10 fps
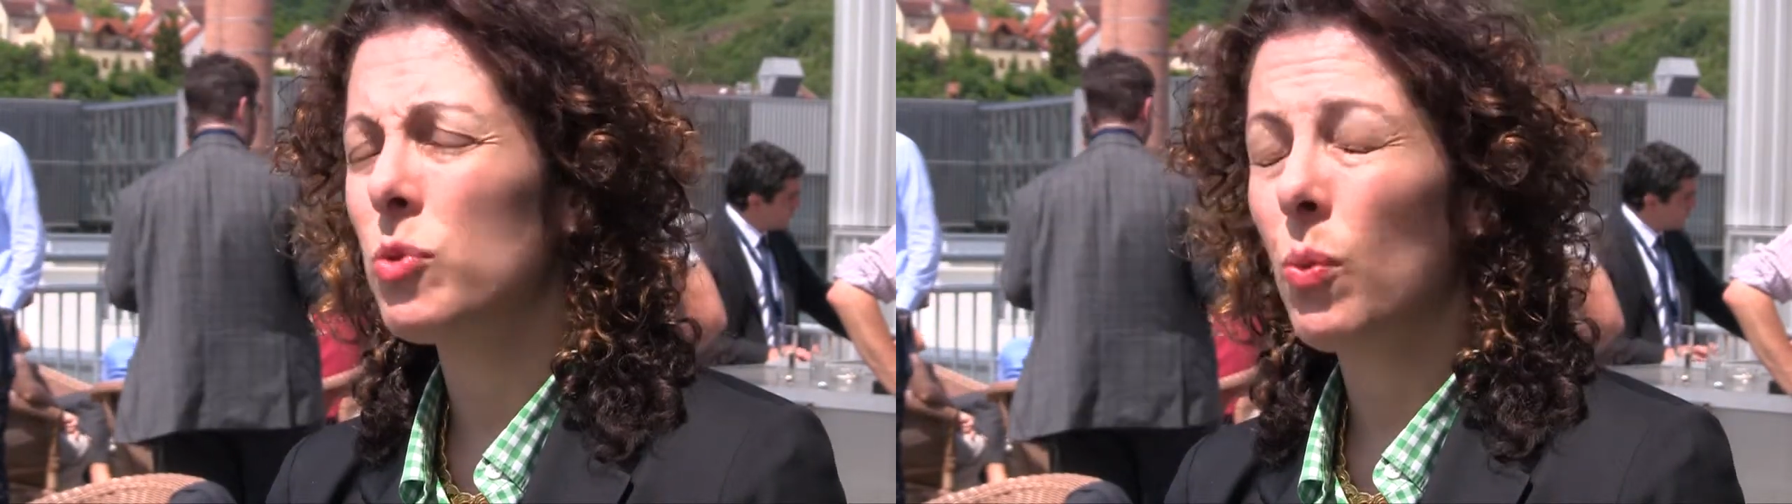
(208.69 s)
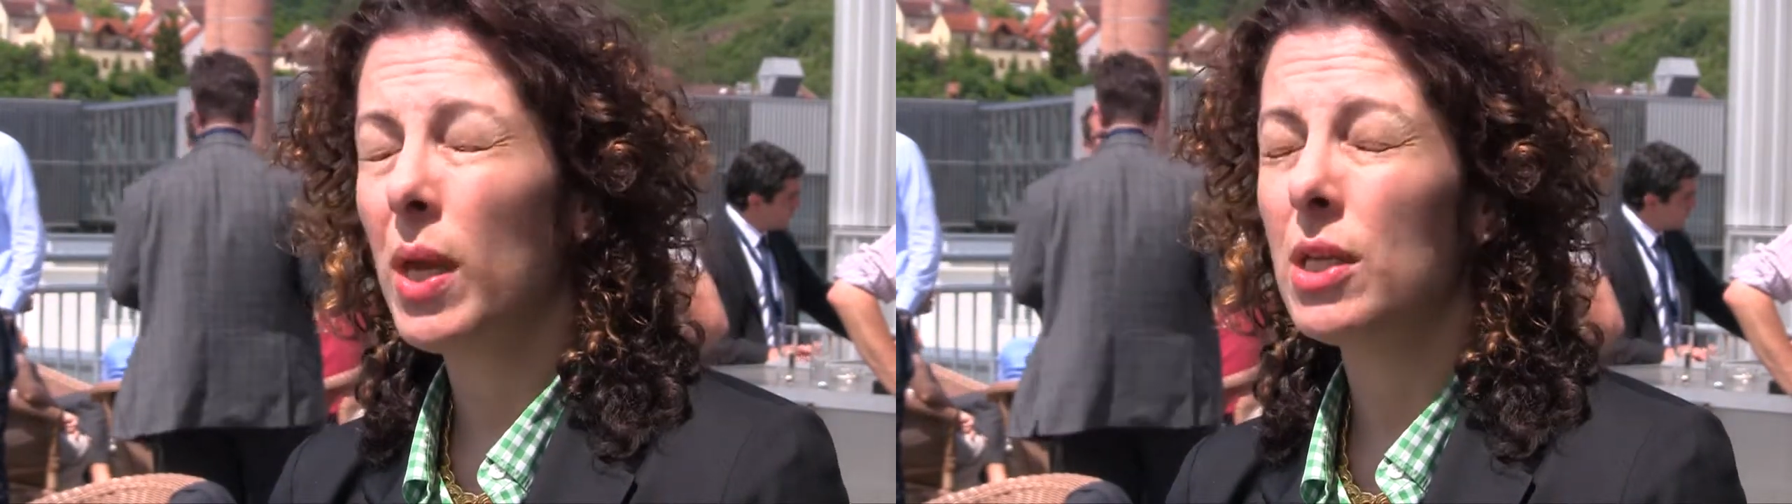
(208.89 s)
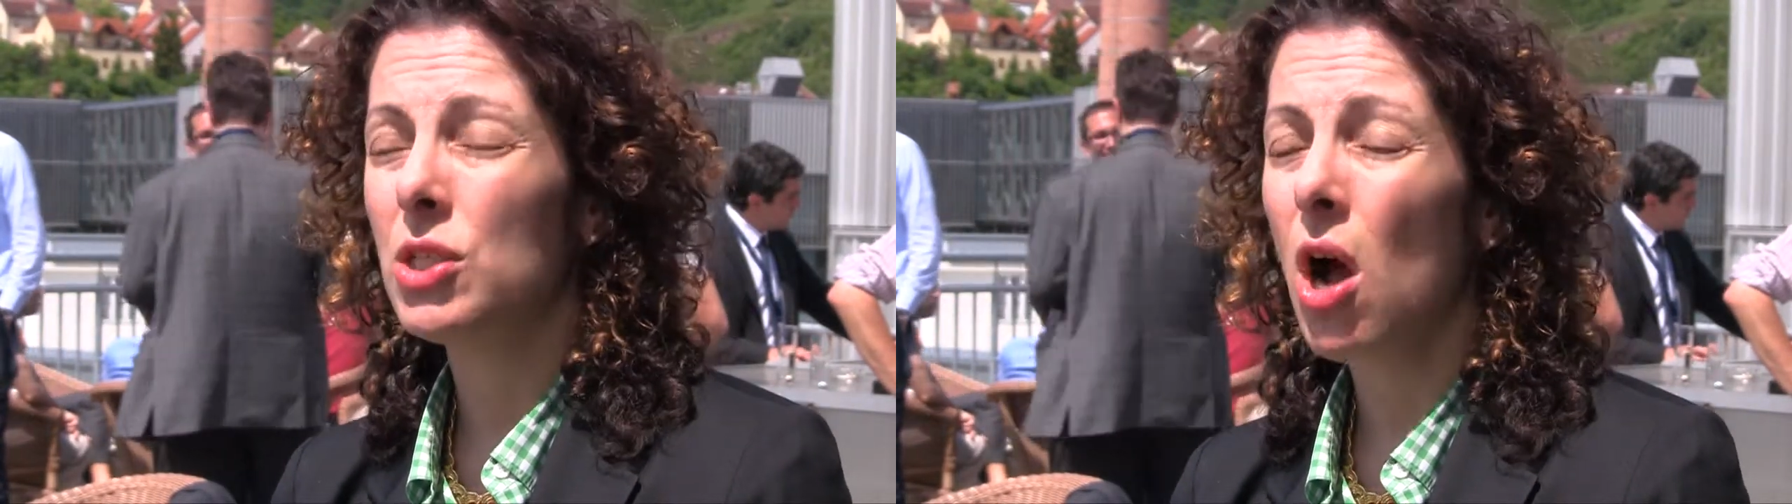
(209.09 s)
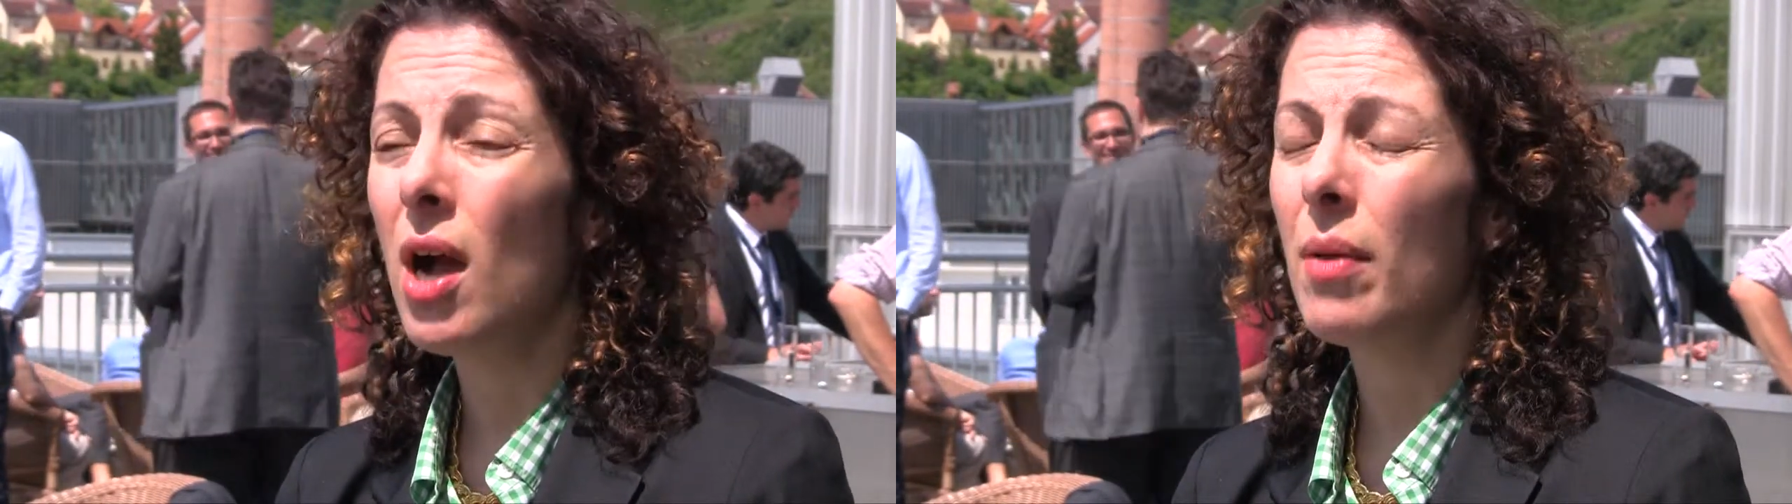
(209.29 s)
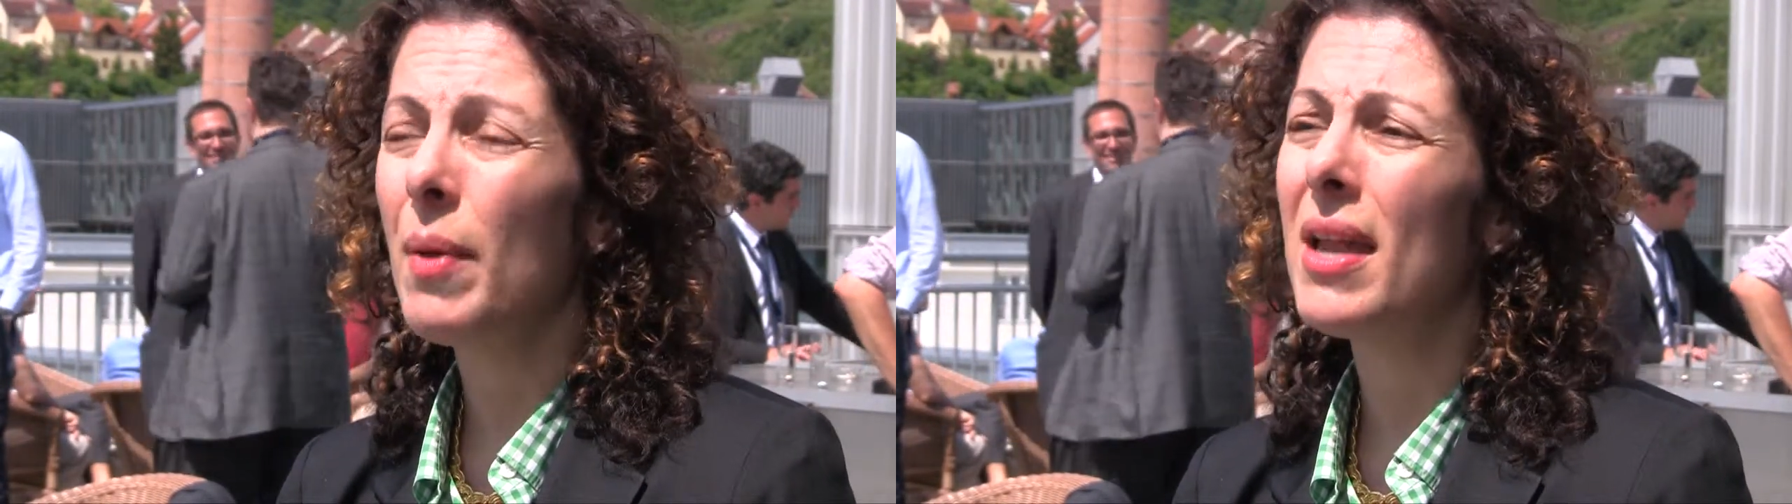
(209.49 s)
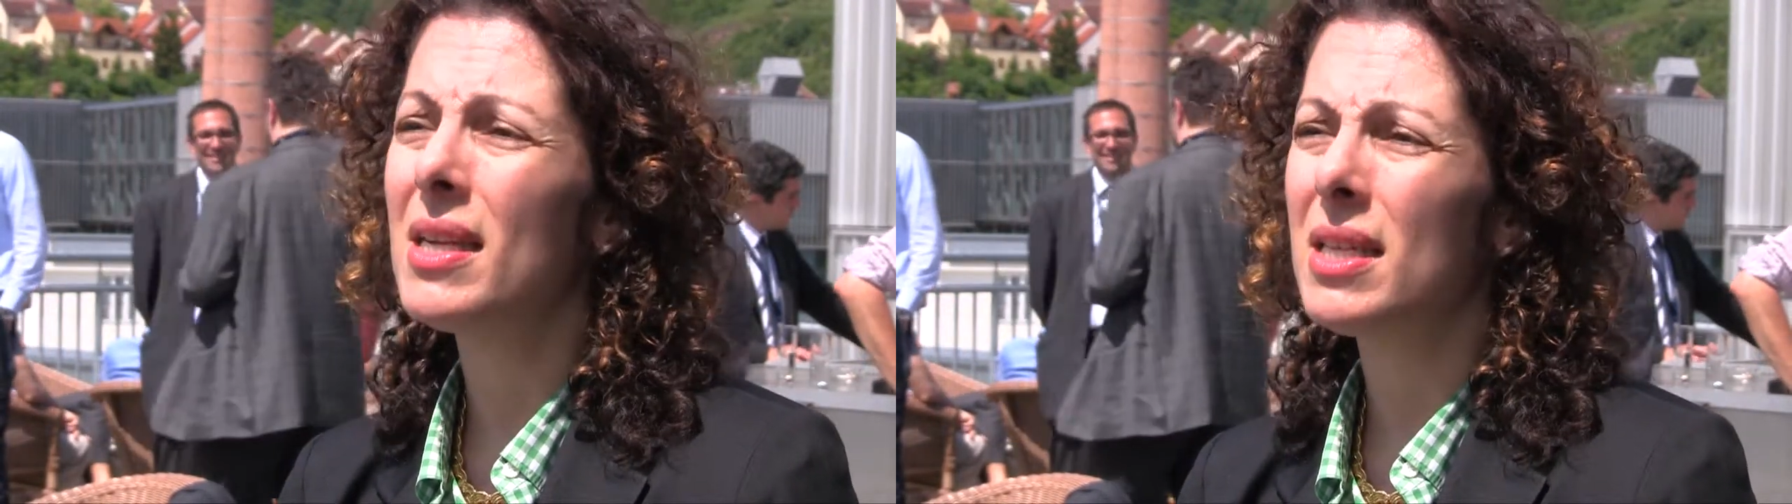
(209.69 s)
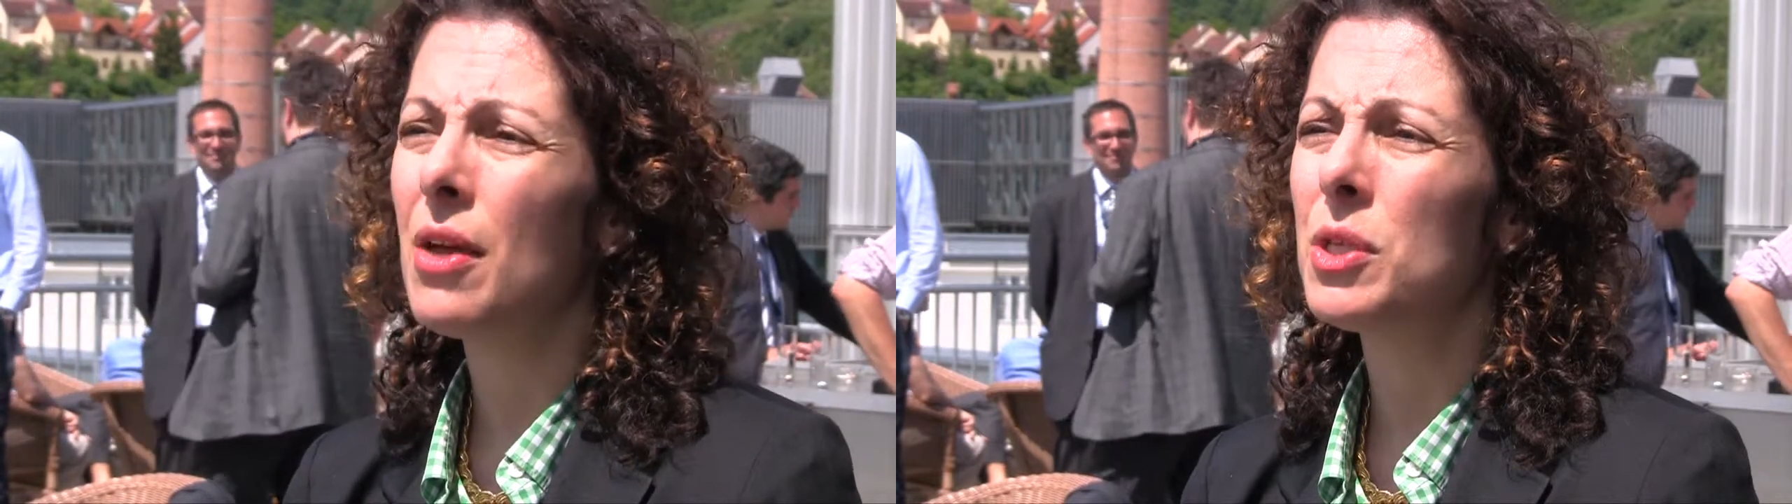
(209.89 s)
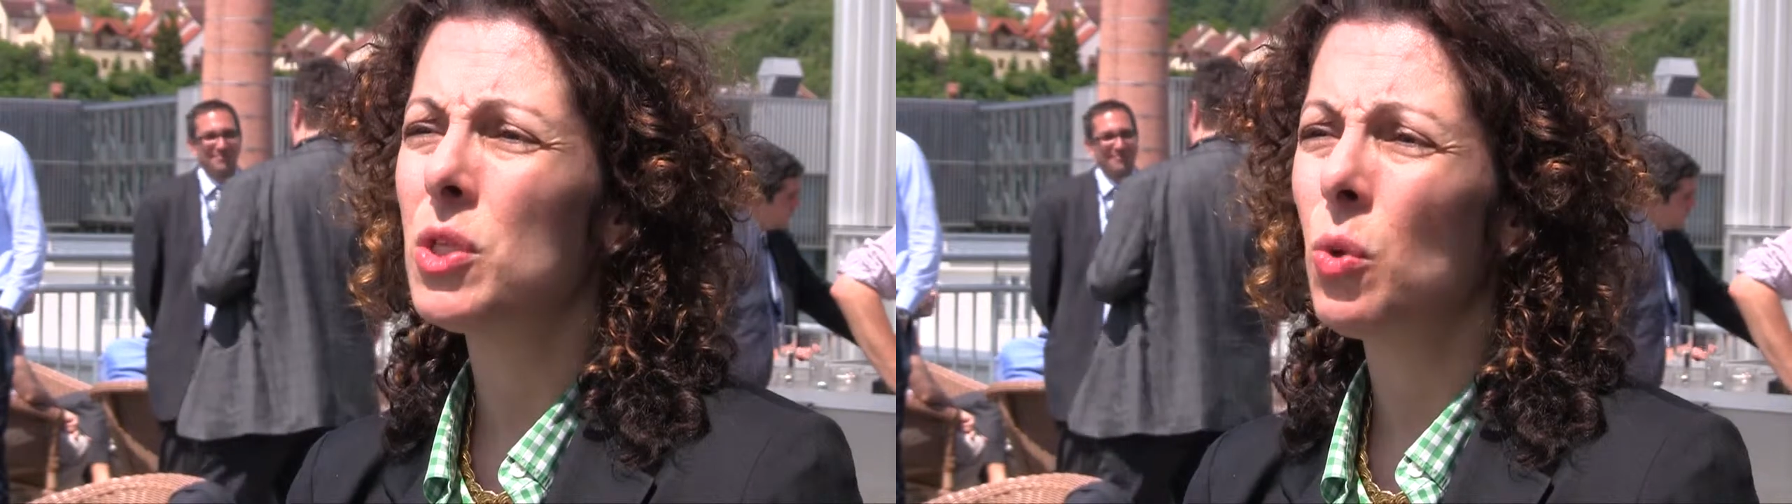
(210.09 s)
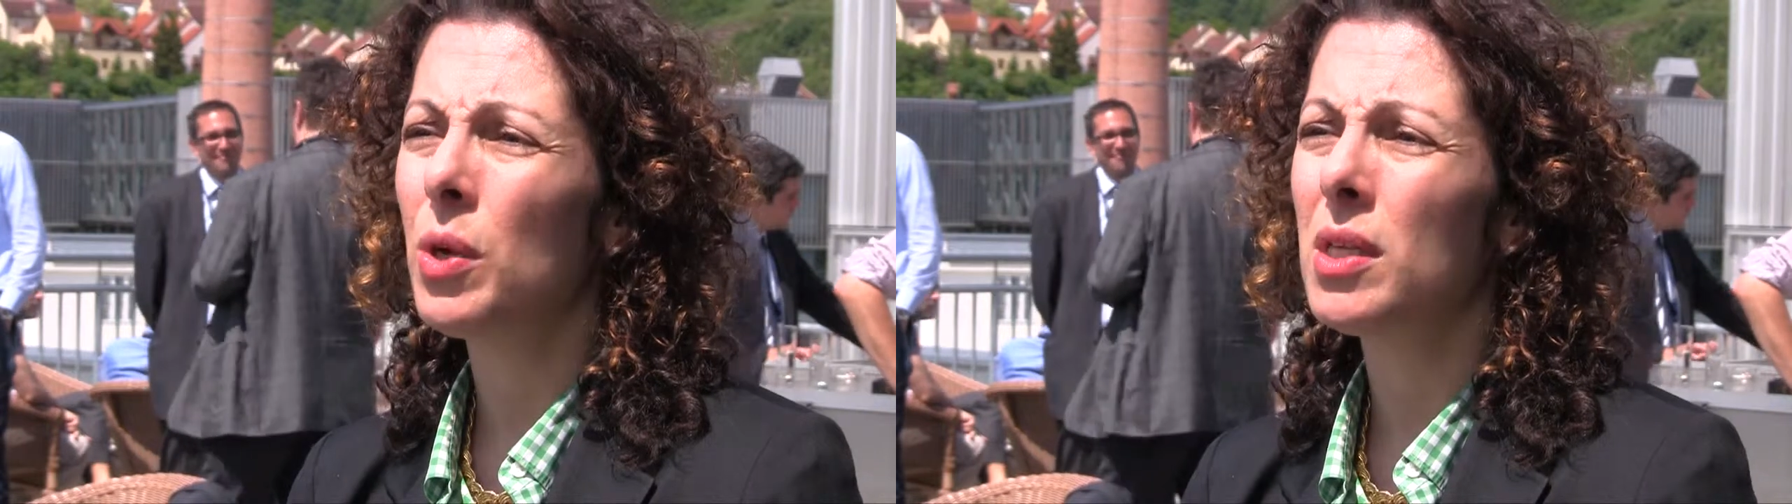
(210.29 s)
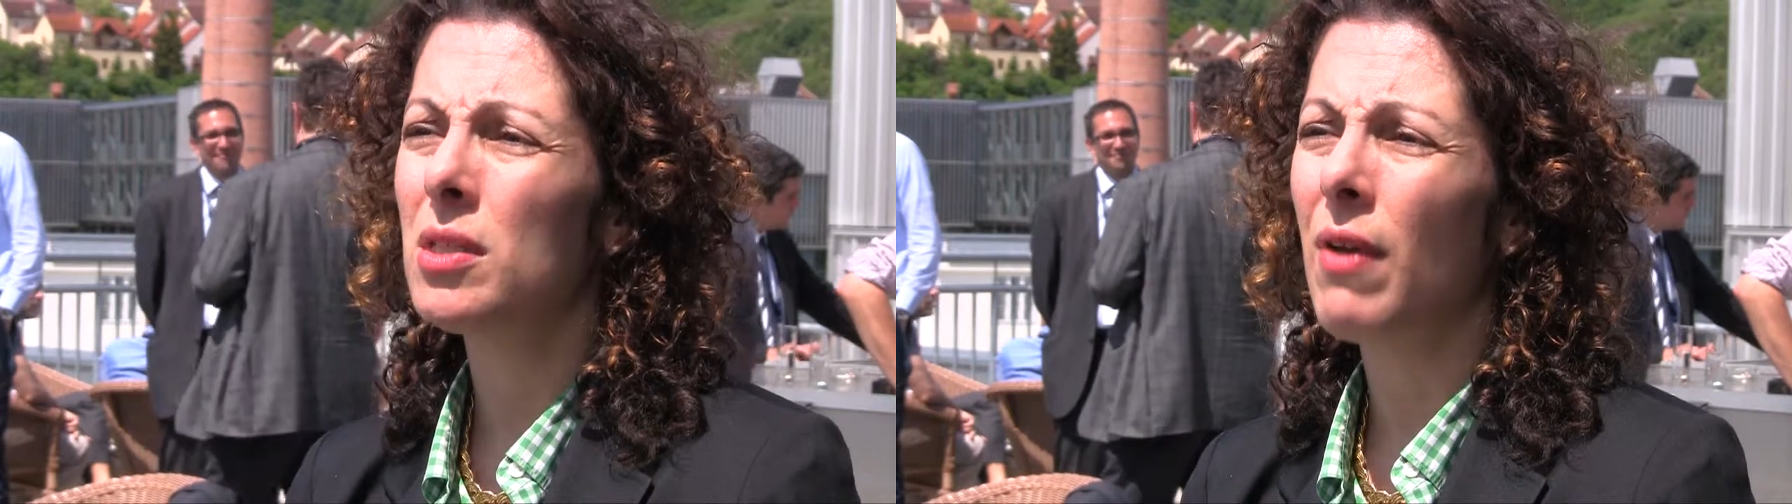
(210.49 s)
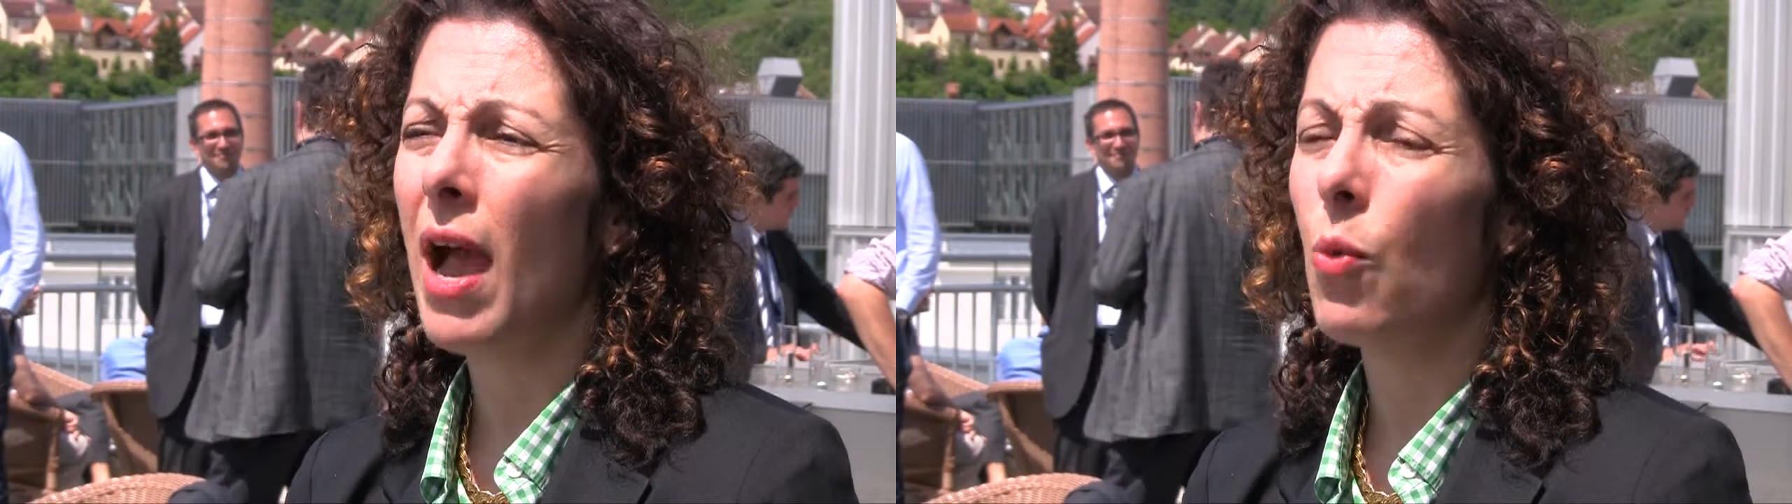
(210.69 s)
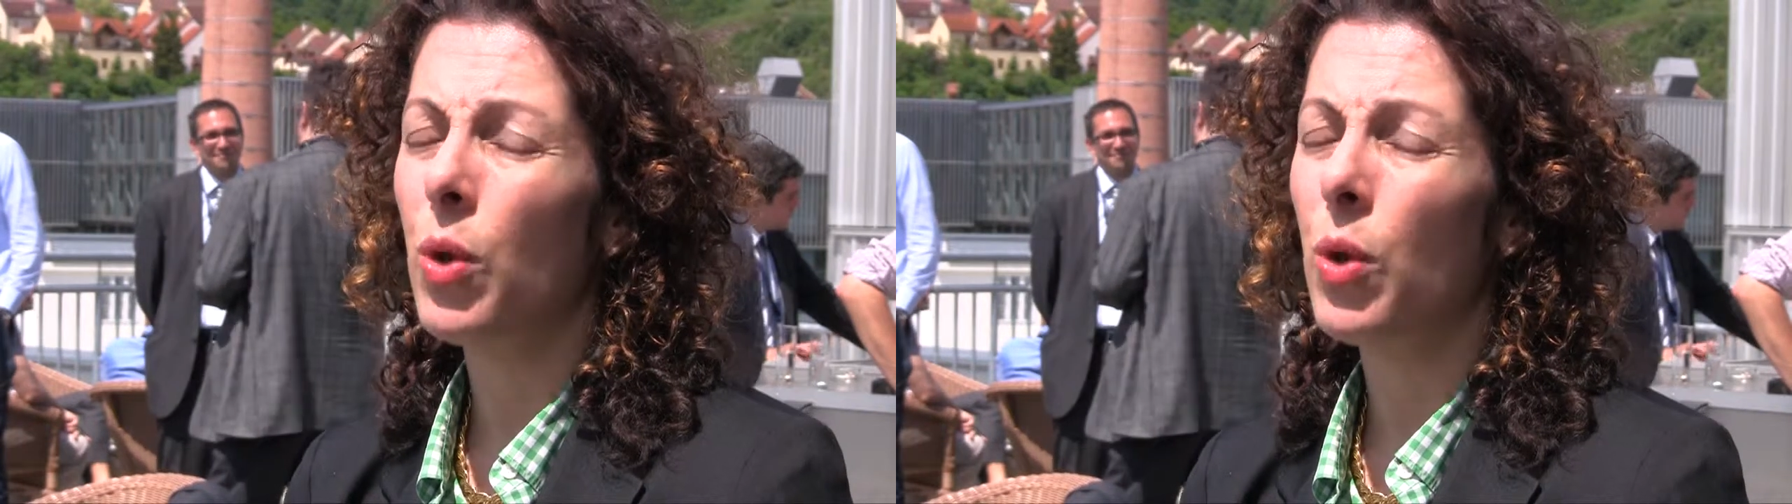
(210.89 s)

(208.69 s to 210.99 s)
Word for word: where we can talk about and tell the stories of how